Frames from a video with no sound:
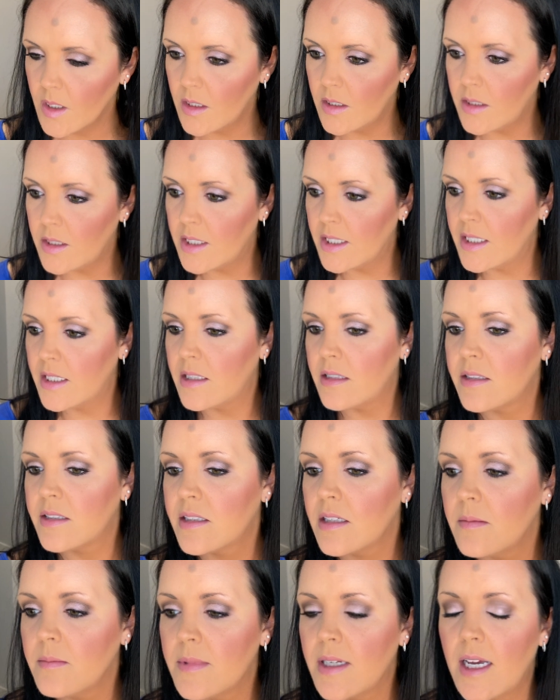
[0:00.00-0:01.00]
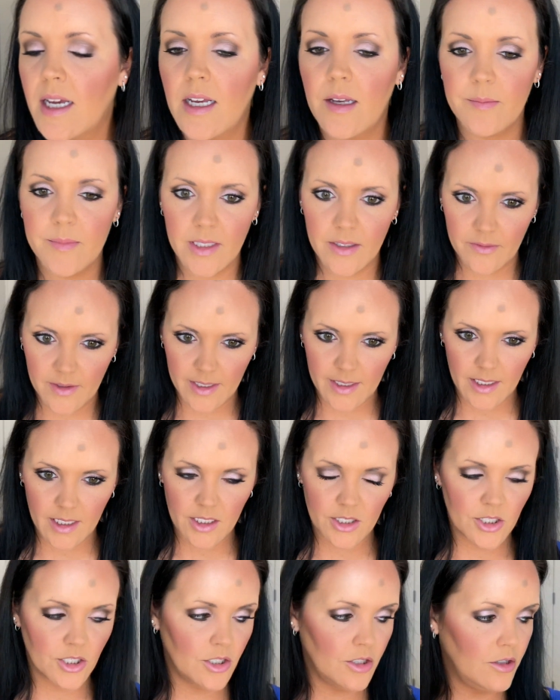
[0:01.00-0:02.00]
And then sometimes if I need
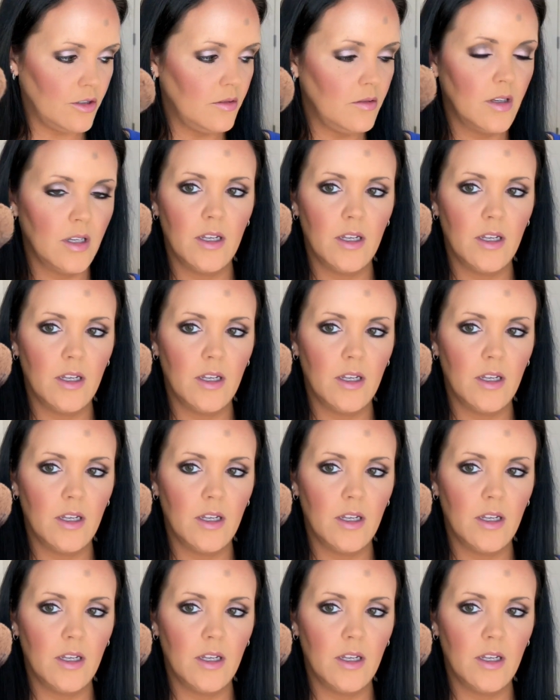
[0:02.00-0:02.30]
to,